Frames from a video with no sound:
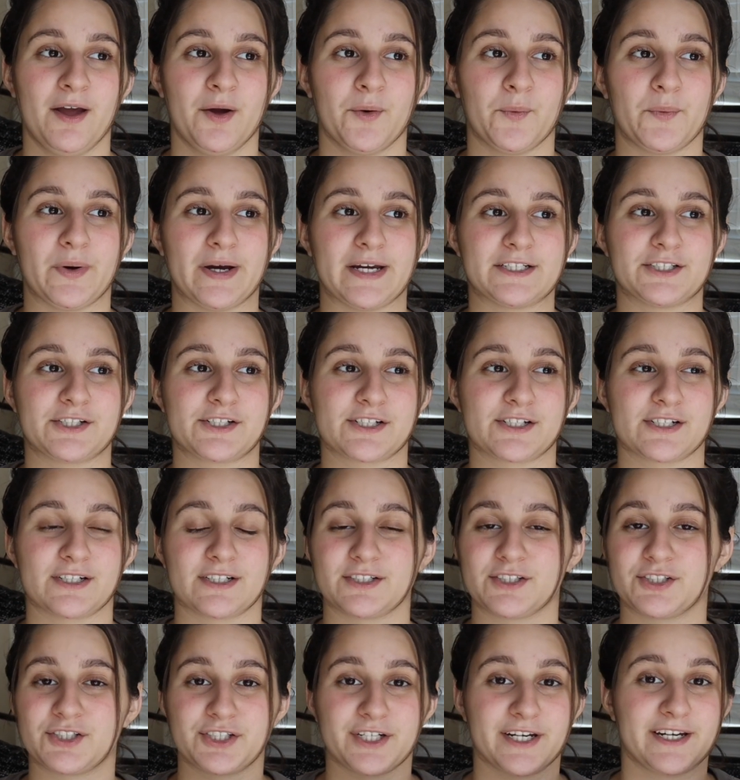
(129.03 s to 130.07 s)
which
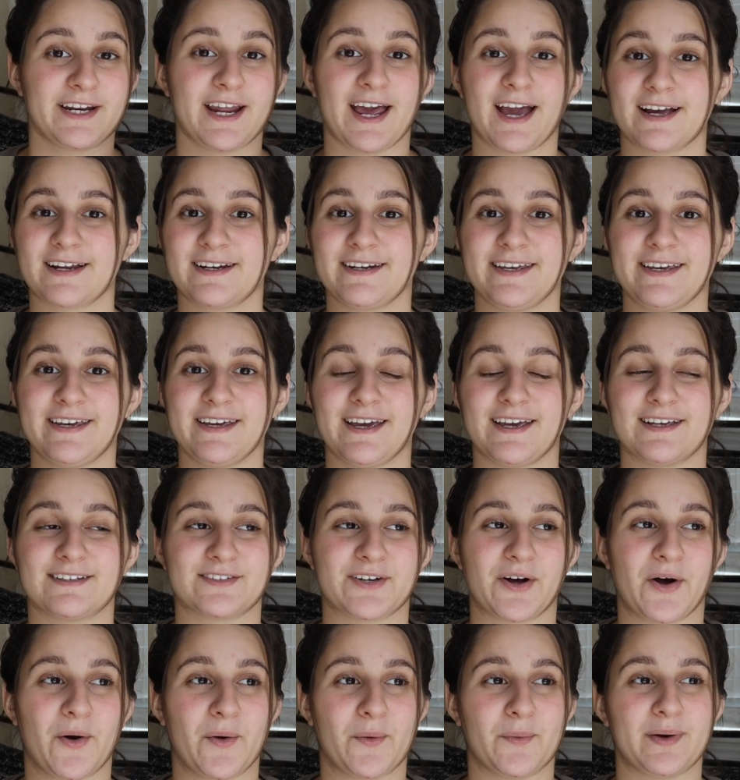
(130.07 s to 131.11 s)
chin acne is
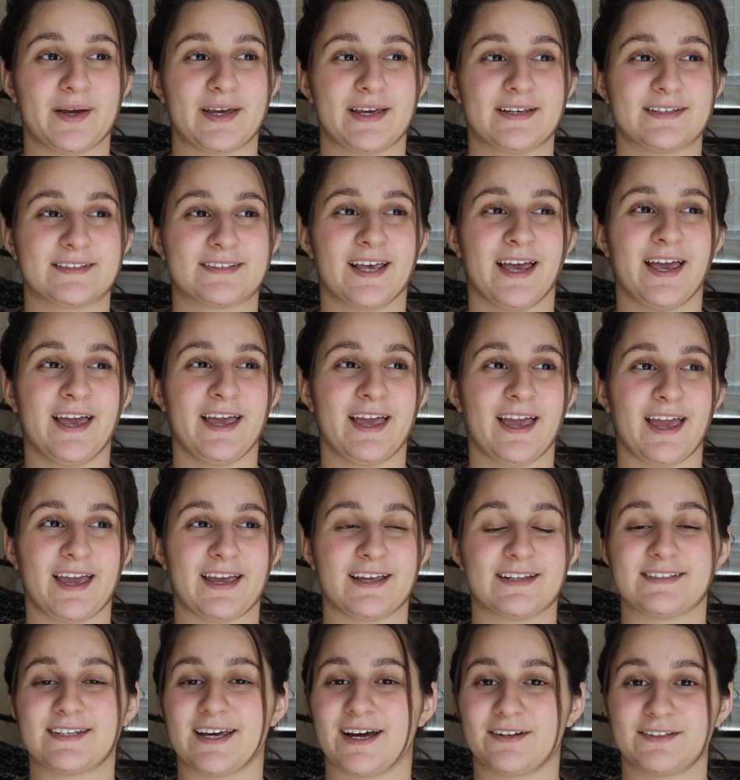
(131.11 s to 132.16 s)
always
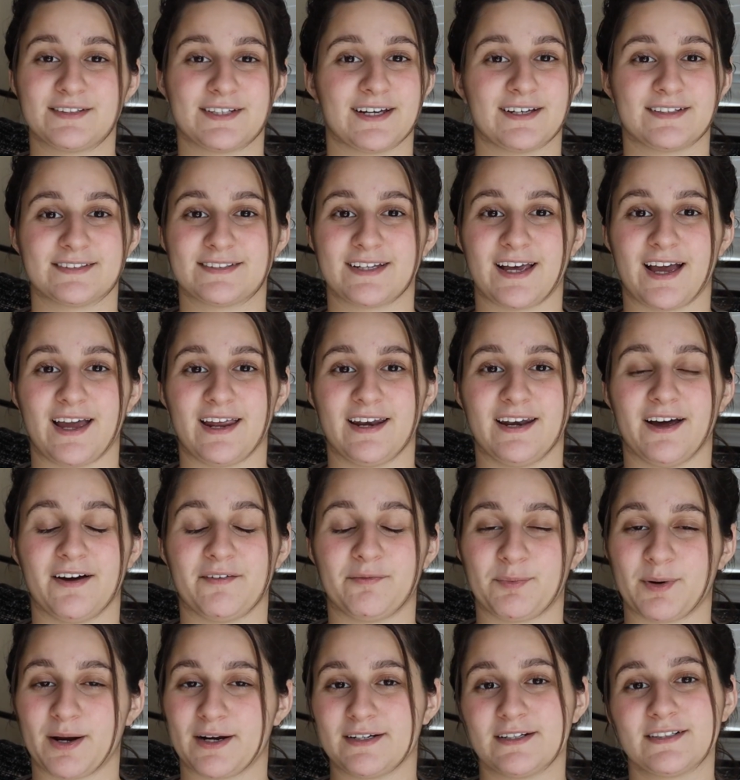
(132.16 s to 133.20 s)
a telltale sign
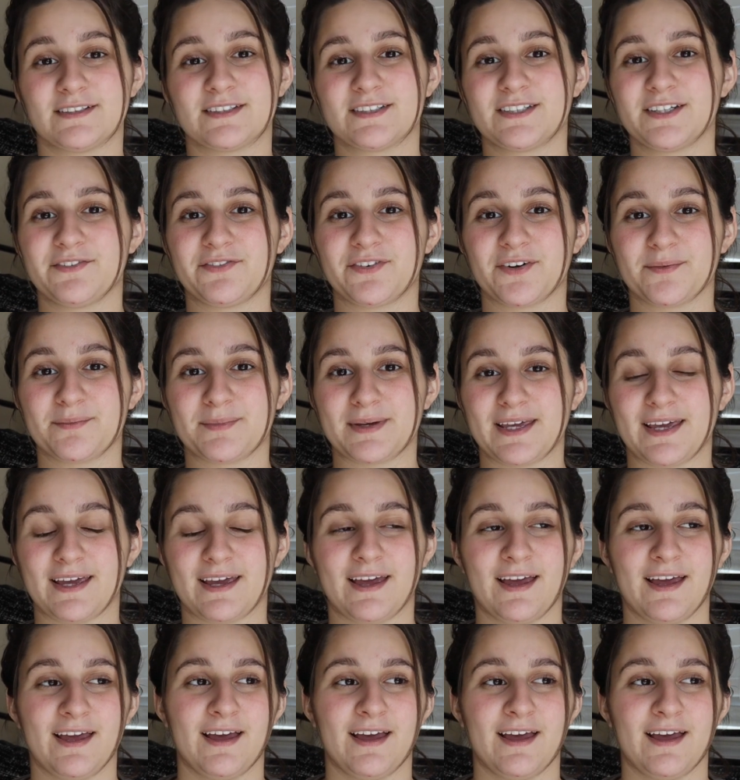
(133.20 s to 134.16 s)
of pregnancy for me.